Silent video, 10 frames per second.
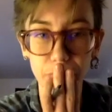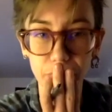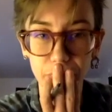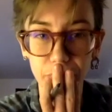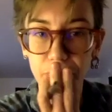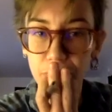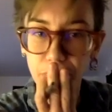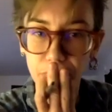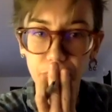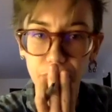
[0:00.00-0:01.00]
consuming
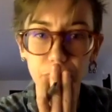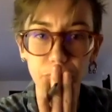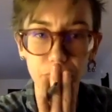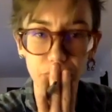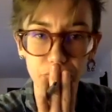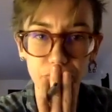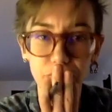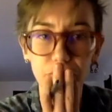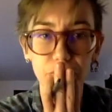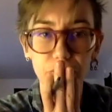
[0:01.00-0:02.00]
and giving
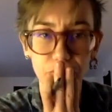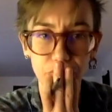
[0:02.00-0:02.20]
um,